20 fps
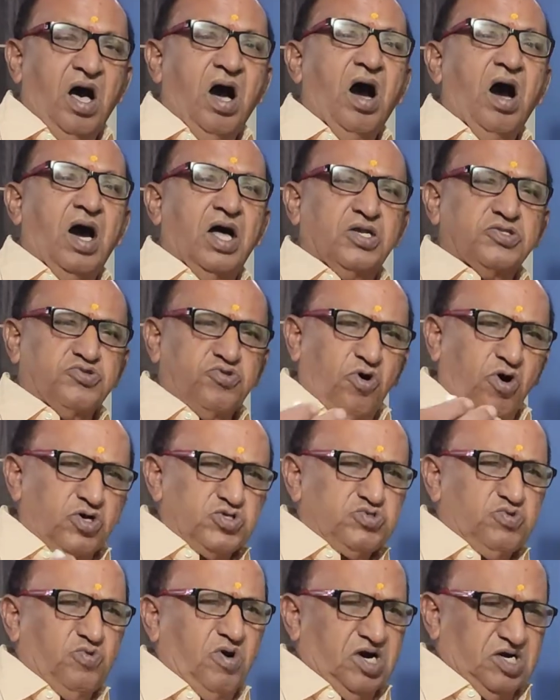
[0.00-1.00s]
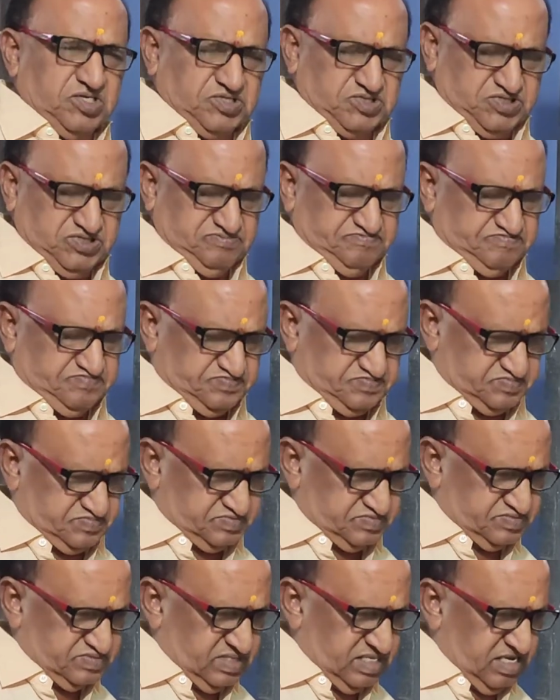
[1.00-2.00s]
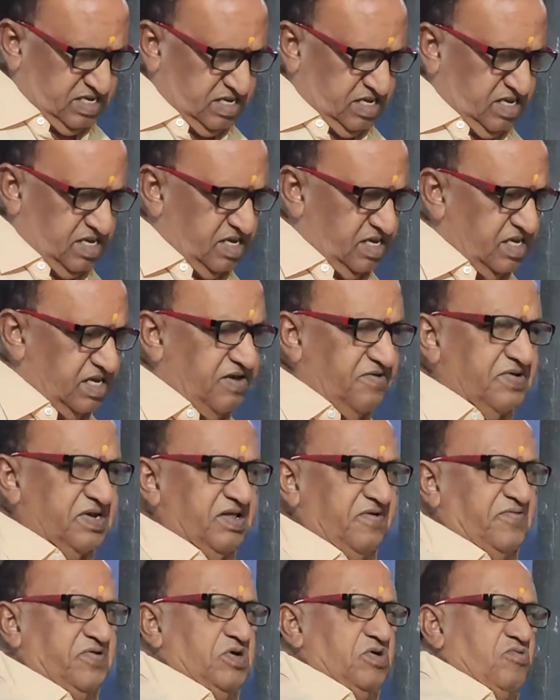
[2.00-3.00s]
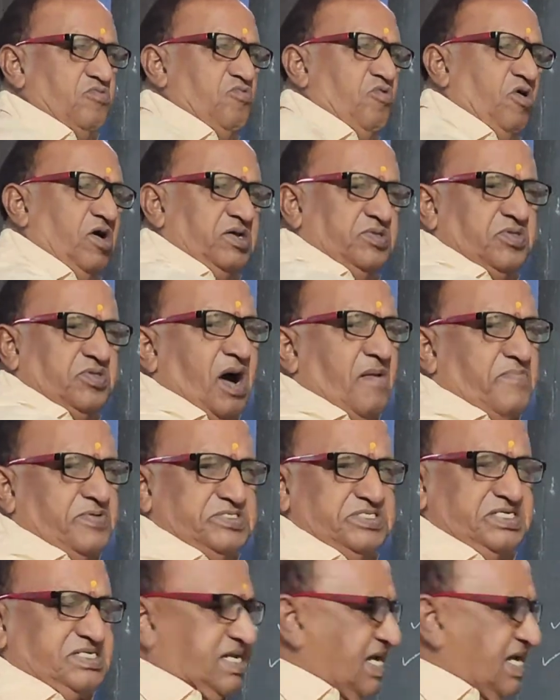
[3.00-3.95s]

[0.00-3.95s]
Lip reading: are those words, even if you go in the opposite